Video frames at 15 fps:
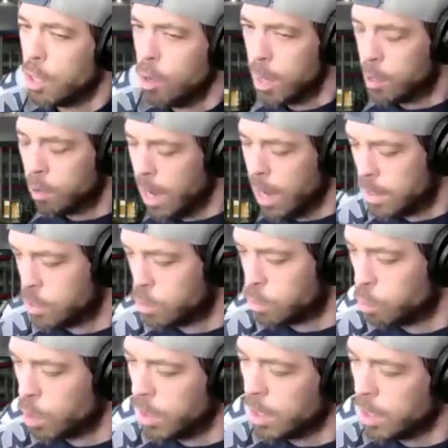McGrath is
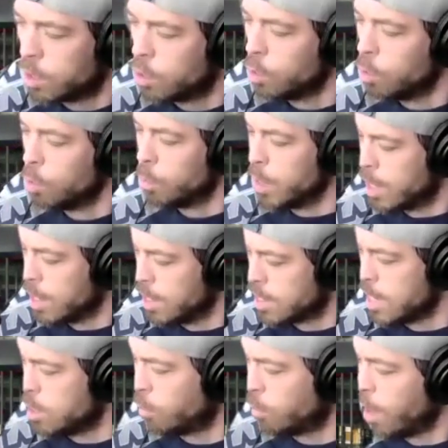really cool because
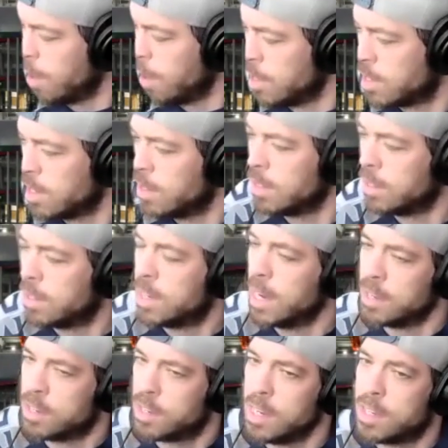he's famous in the
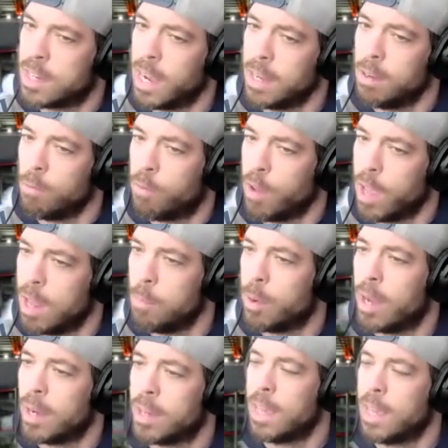Tennessee Titan fan
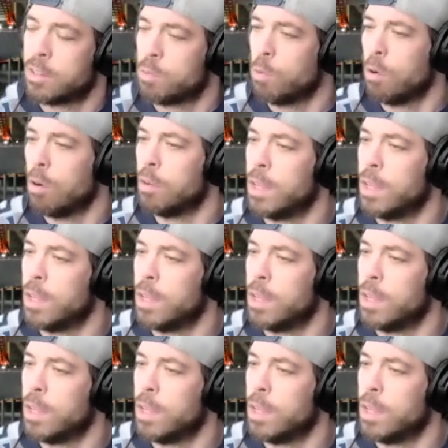podcast world.